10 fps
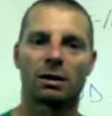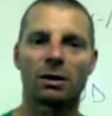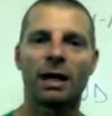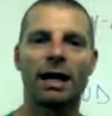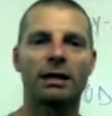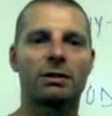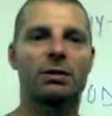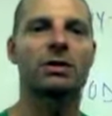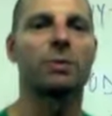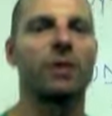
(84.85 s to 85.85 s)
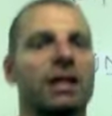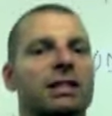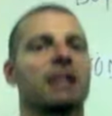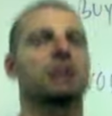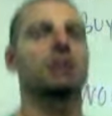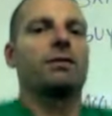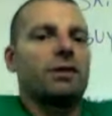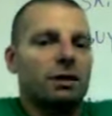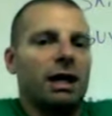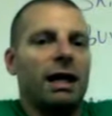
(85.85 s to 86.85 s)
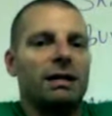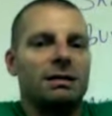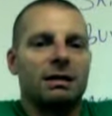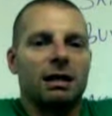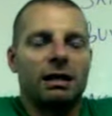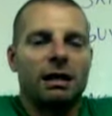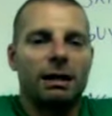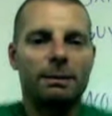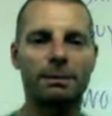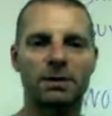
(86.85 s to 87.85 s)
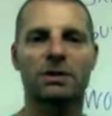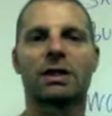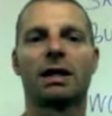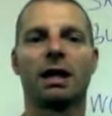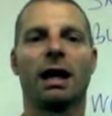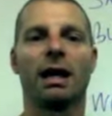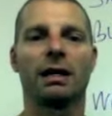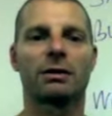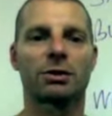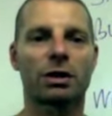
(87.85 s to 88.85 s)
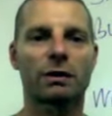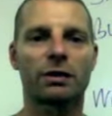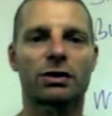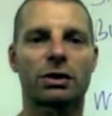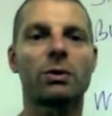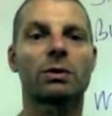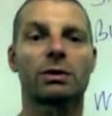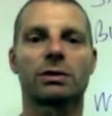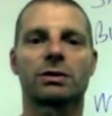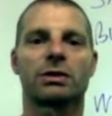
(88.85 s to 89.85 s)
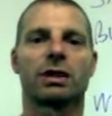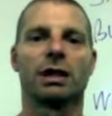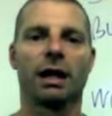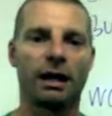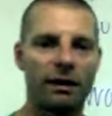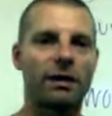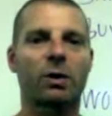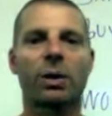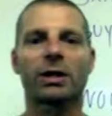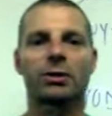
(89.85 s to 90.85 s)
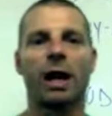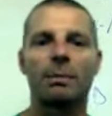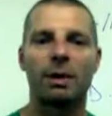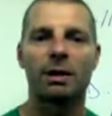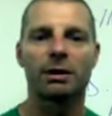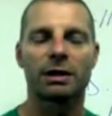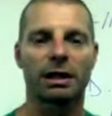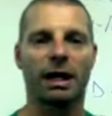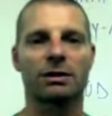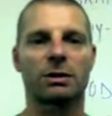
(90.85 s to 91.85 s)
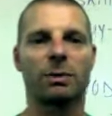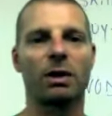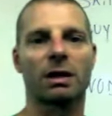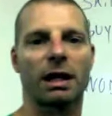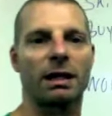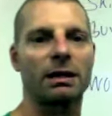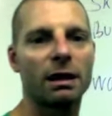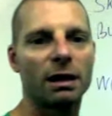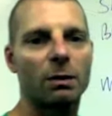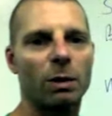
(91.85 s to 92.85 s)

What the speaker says: learn how to do this with the extension of your legs, hips, and shrug of your shoulders, and then the quick drop under to catch the ball again.